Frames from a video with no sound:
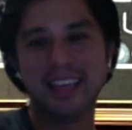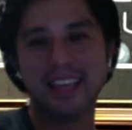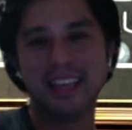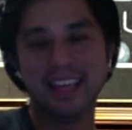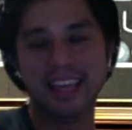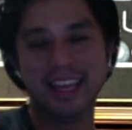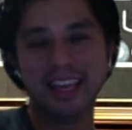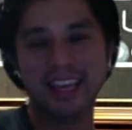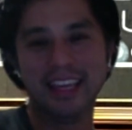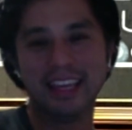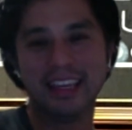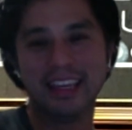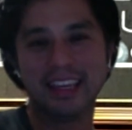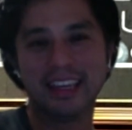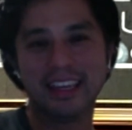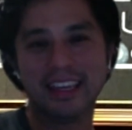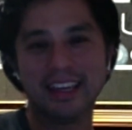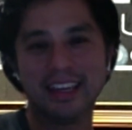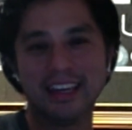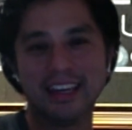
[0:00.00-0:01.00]
And
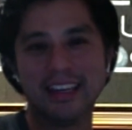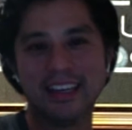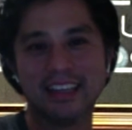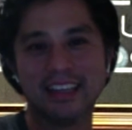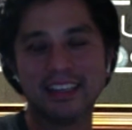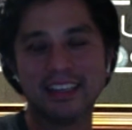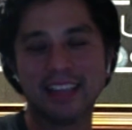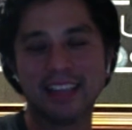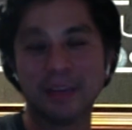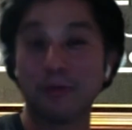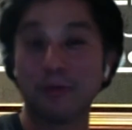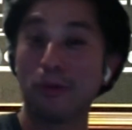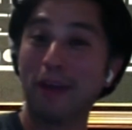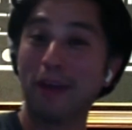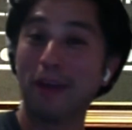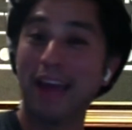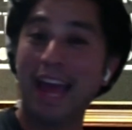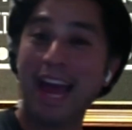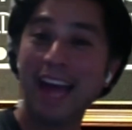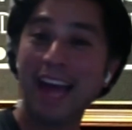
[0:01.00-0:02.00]
uh, like when
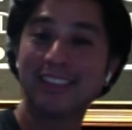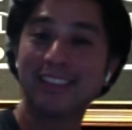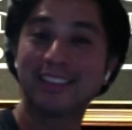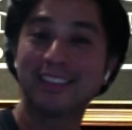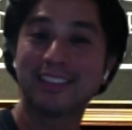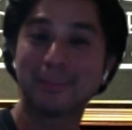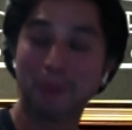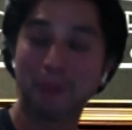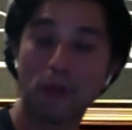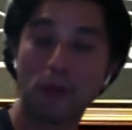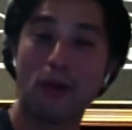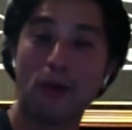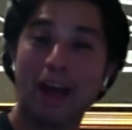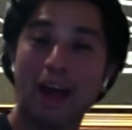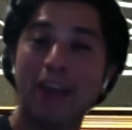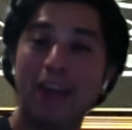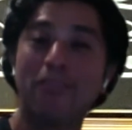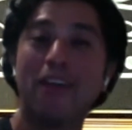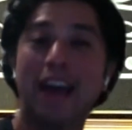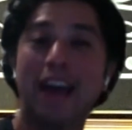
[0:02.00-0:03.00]
my ass, my
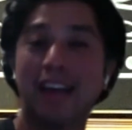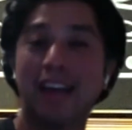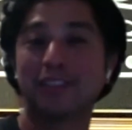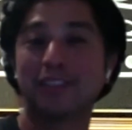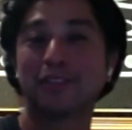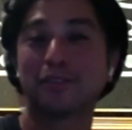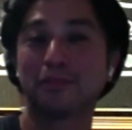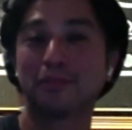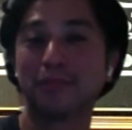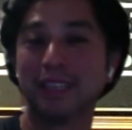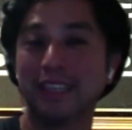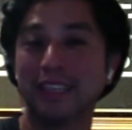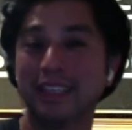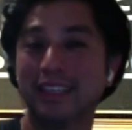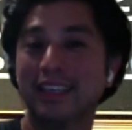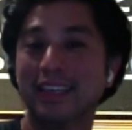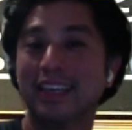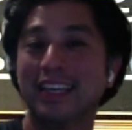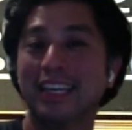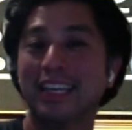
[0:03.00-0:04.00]
wife asked me,
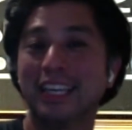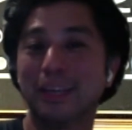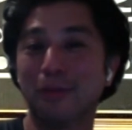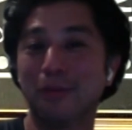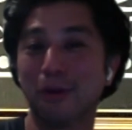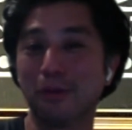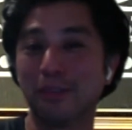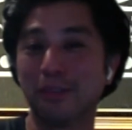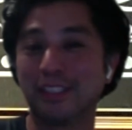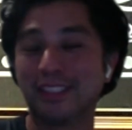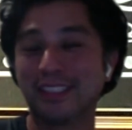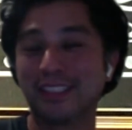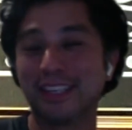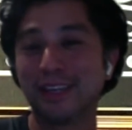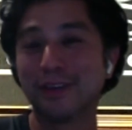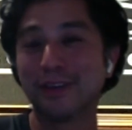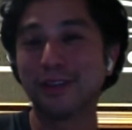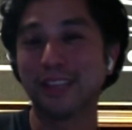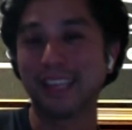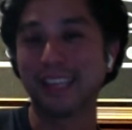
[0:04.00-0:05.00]
you want to be
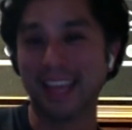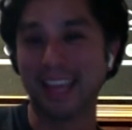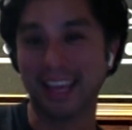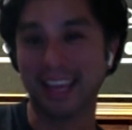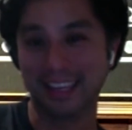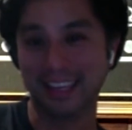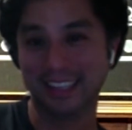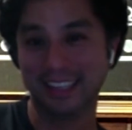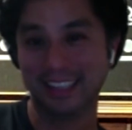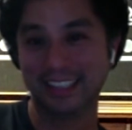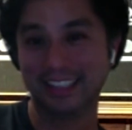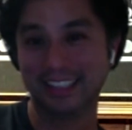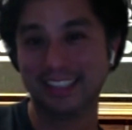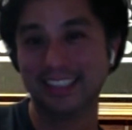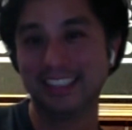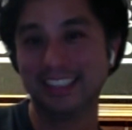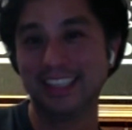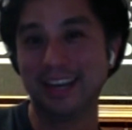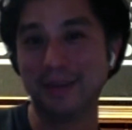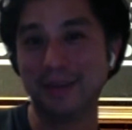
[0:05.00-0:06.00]
single again?
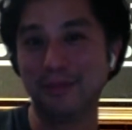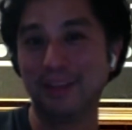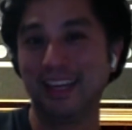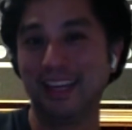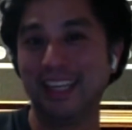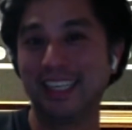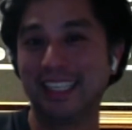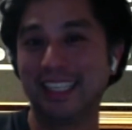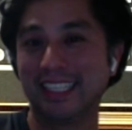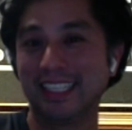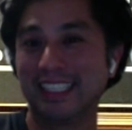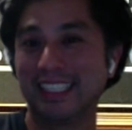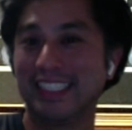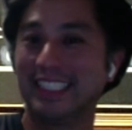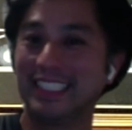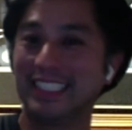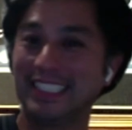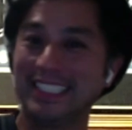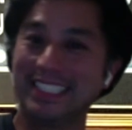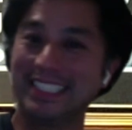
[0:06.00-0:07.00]
I'm like, uh,
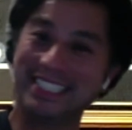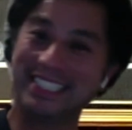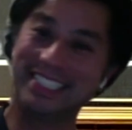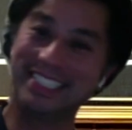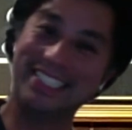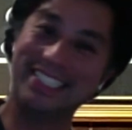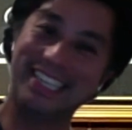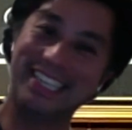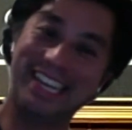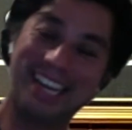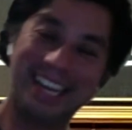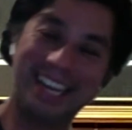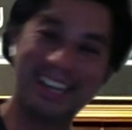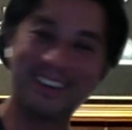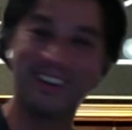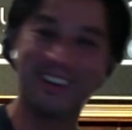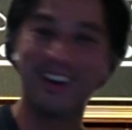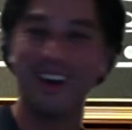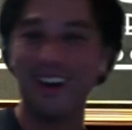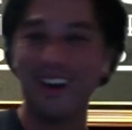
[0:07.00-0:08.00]
I
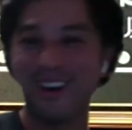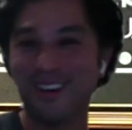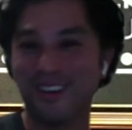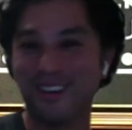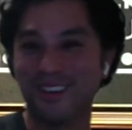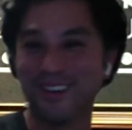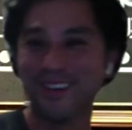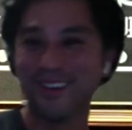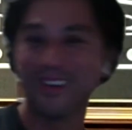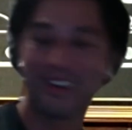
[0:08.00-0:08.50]
don't know.